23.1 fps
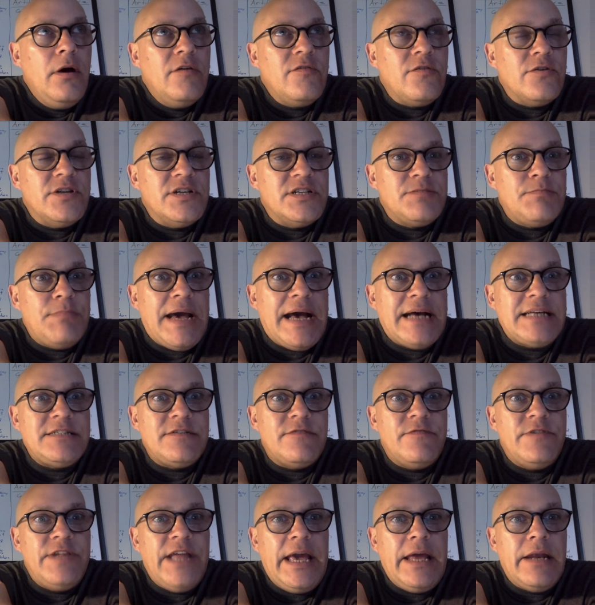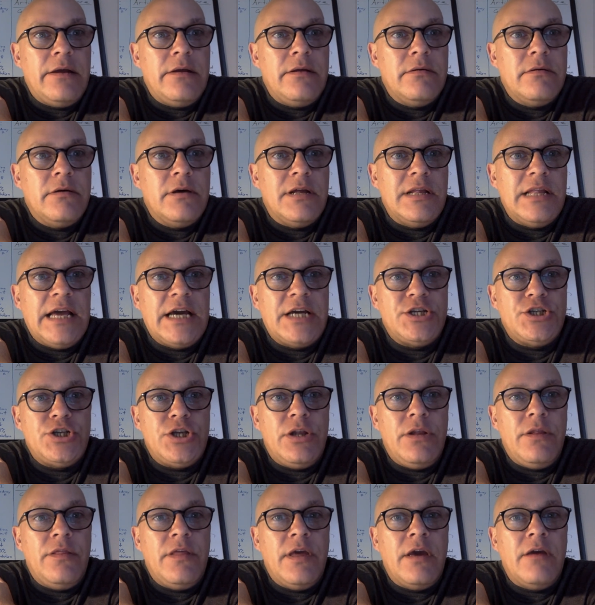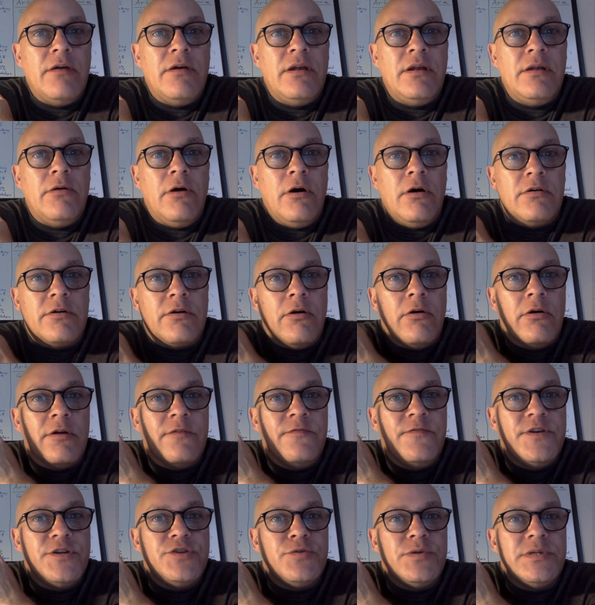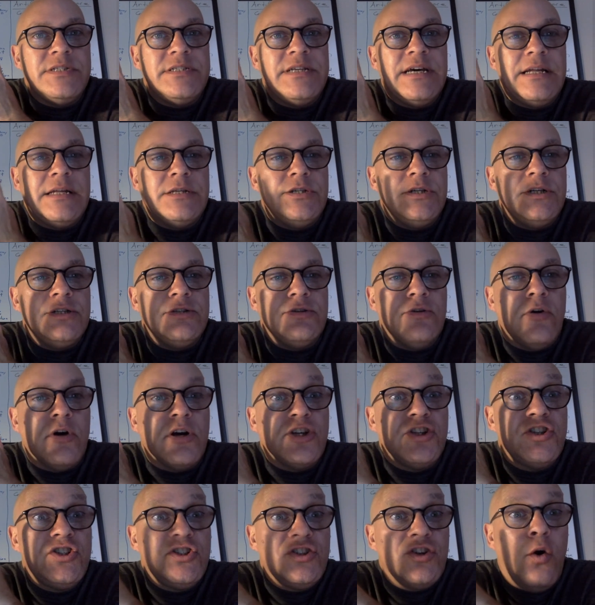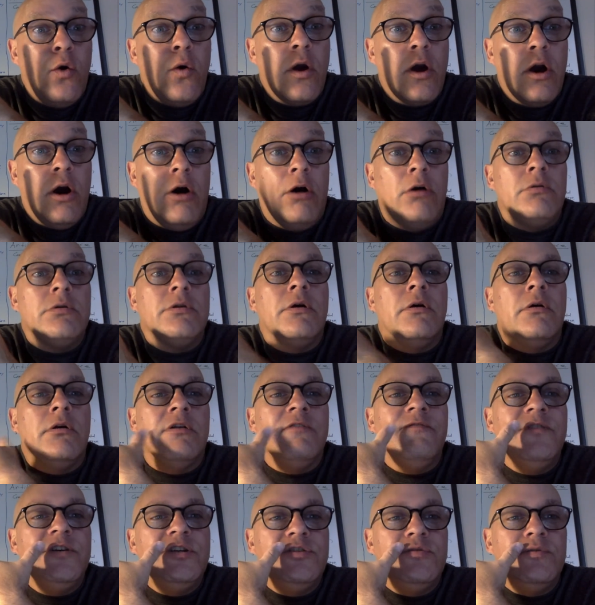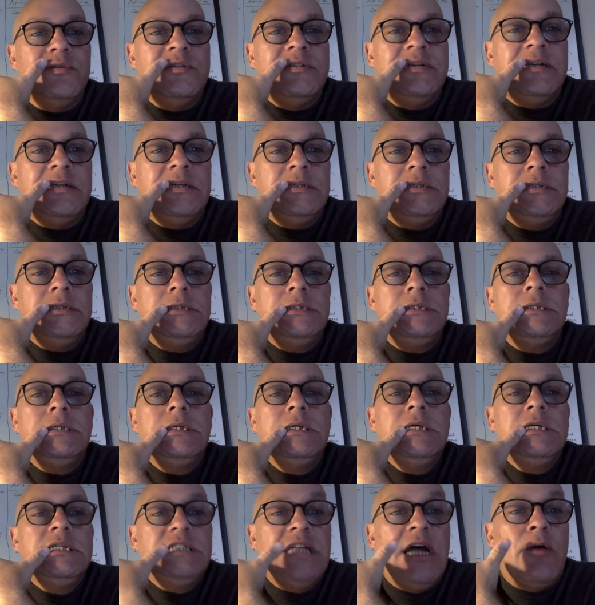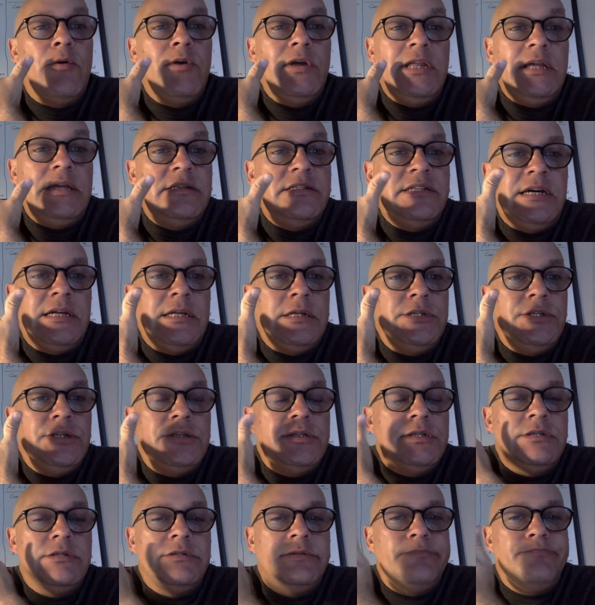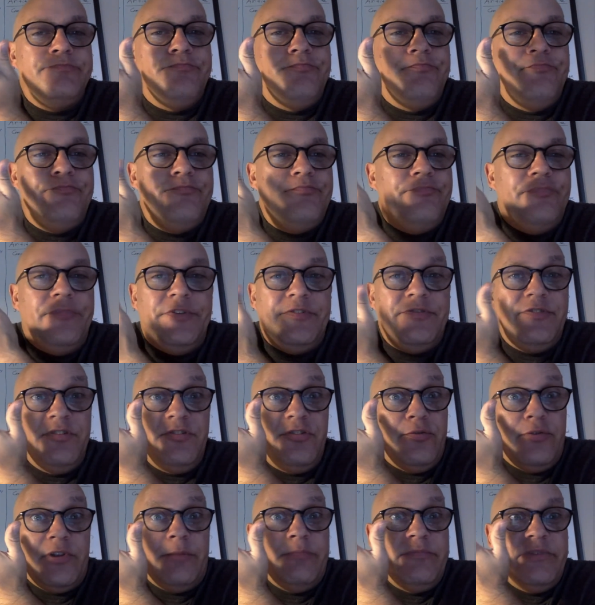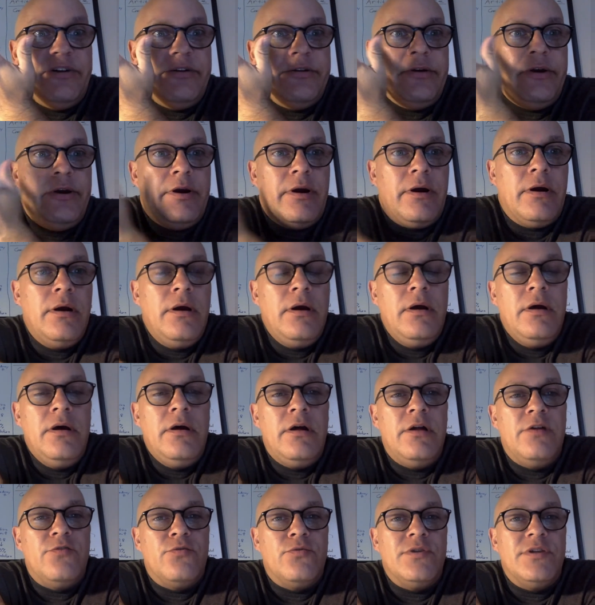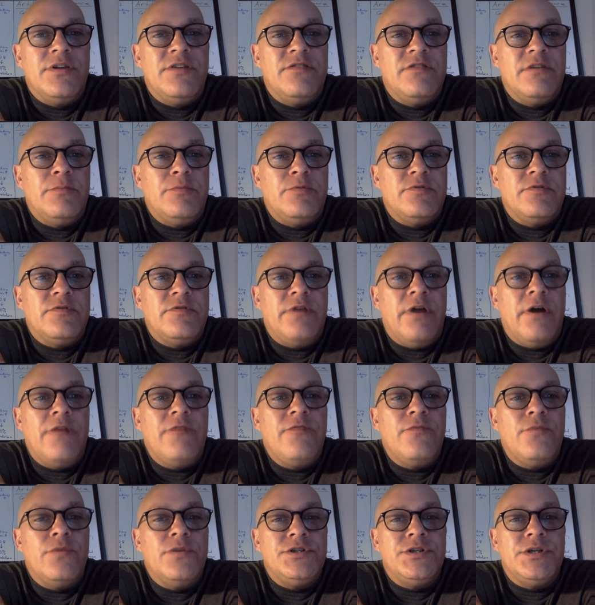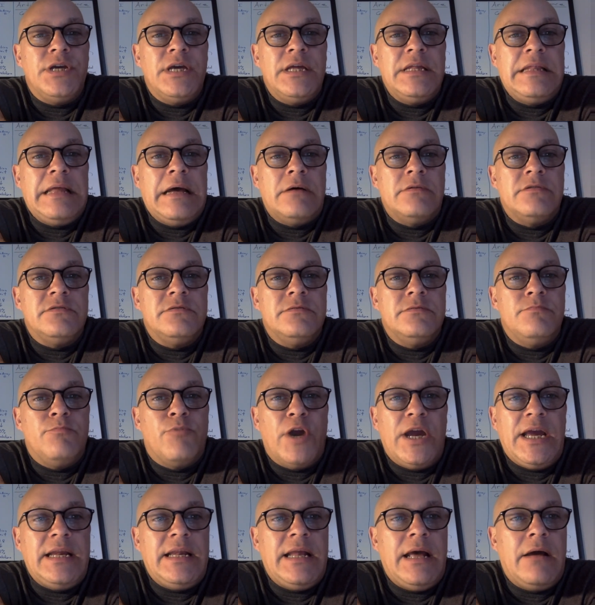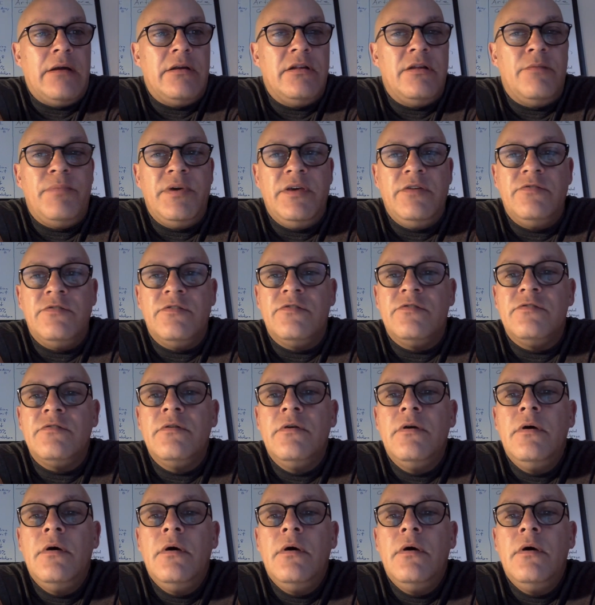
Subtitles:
this massive data collection thing in artificial intelligence, or so-called artificial intelligence. It's not really intelligence. It's essentially what I'm telling you here. It's really simple stuff once you get down and break it down into pieces.